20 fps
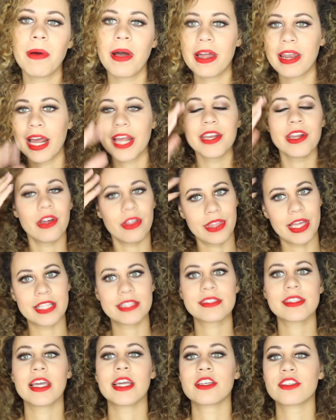but I know
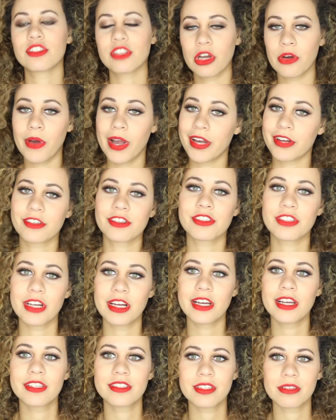that's like so
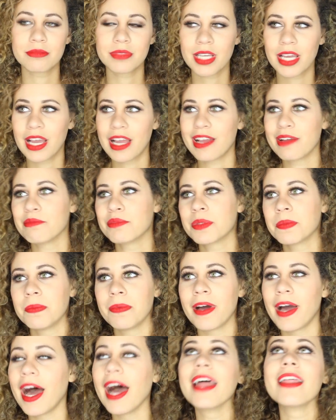extra sometimes,
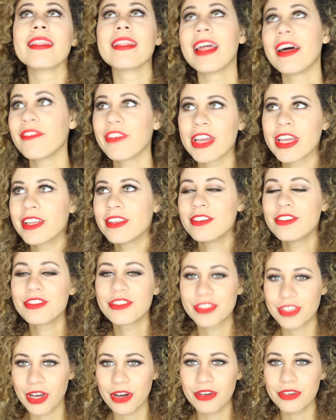but I love it
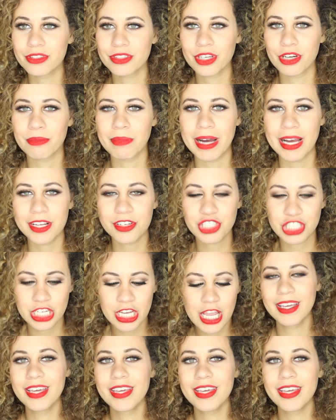so, so much.